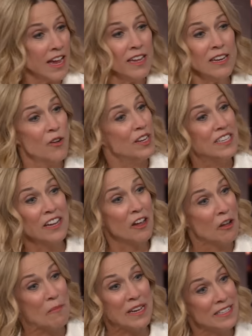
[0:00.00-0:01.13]
I had no idea
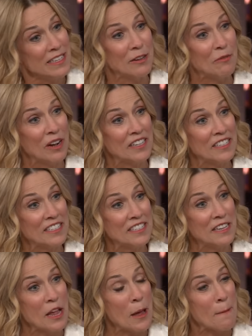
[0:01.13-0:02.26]
how amazing he was. No,
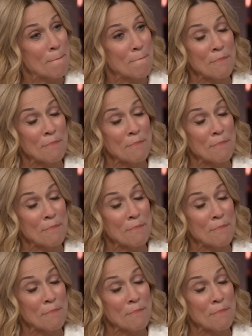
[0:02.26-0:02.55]
and I think he's